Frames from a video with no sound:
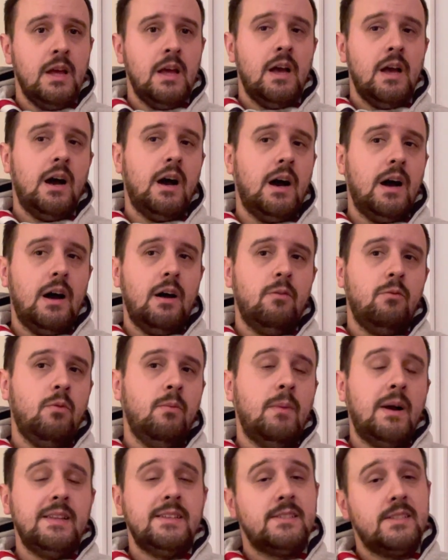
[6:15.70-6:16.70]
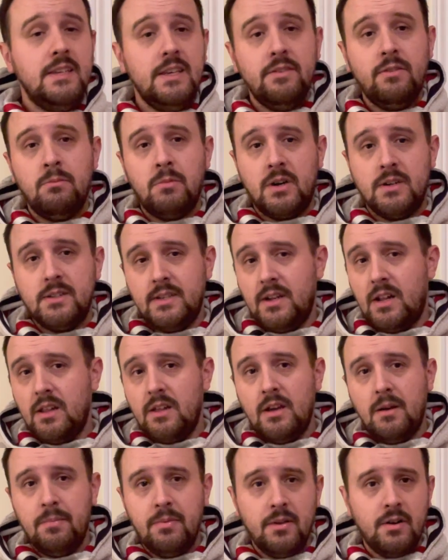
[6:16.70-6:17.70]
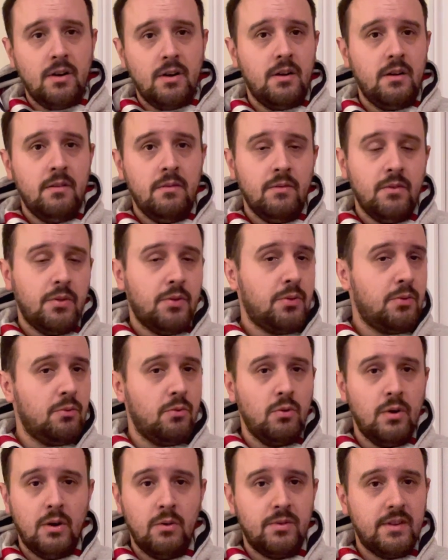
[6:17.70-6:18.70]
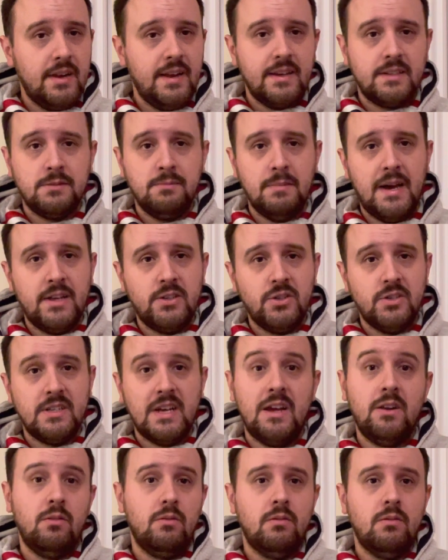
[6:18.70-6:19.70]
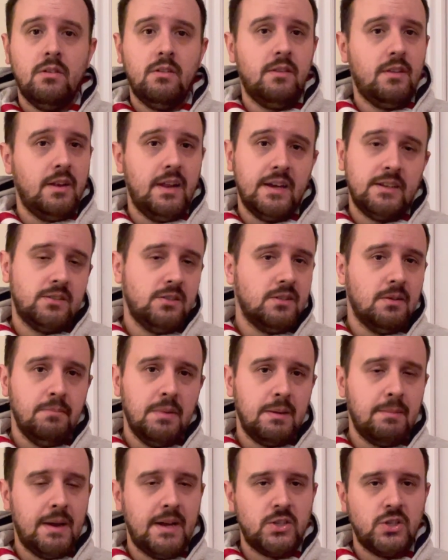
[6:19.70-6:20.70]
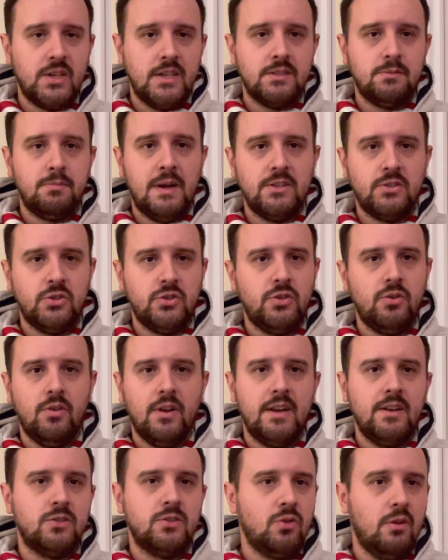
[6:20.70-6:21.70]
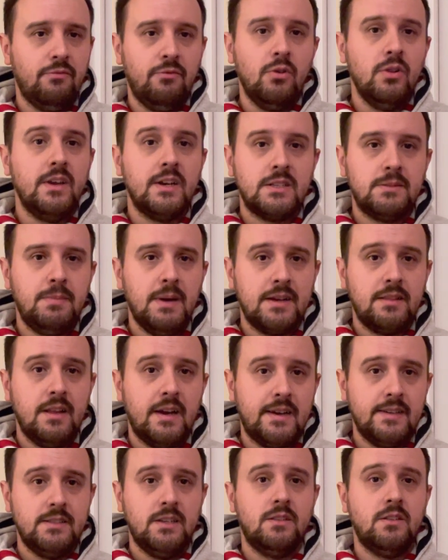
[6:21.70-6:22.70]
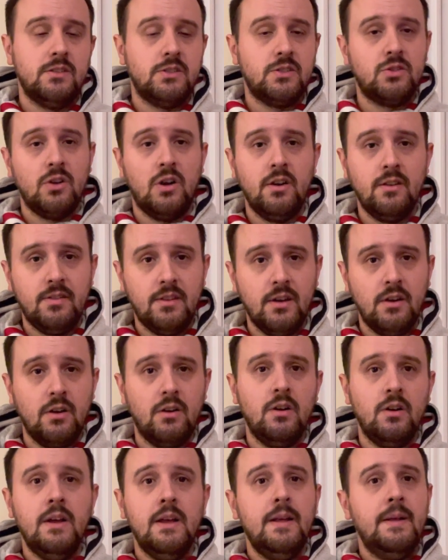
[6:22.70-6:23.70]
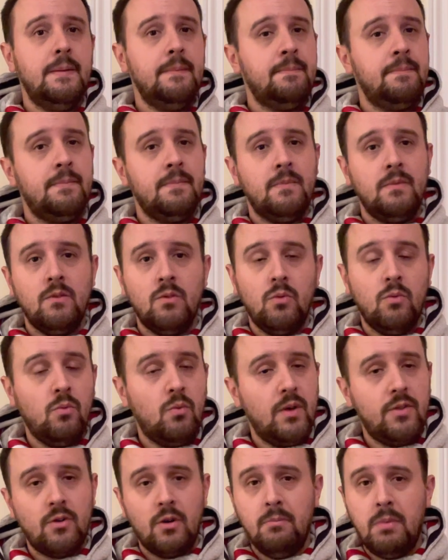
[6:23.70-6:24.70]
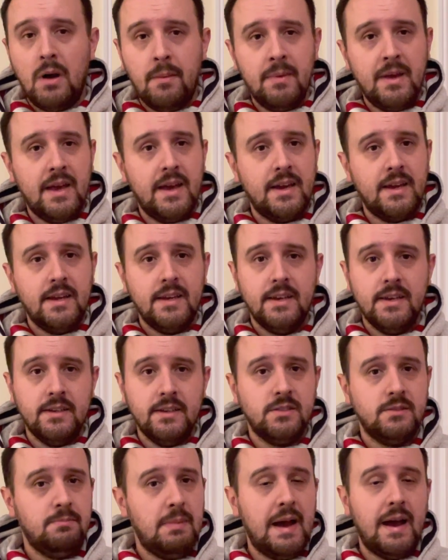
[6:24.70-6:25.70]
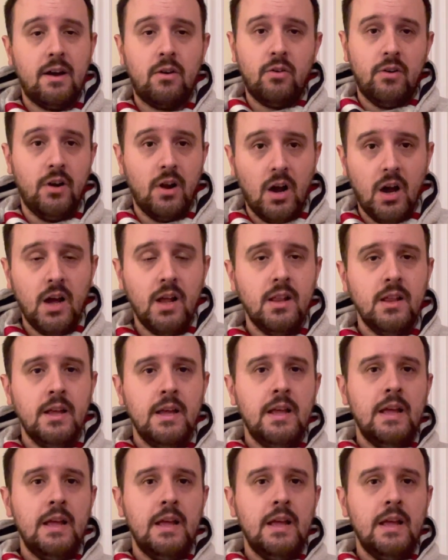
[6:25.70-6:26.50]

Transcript: We might see even Martinelli up there throughout the next matches. The next is a big match against Manchester United, so I fully expect Lacazette to start there, whether Aubameyang is back or not.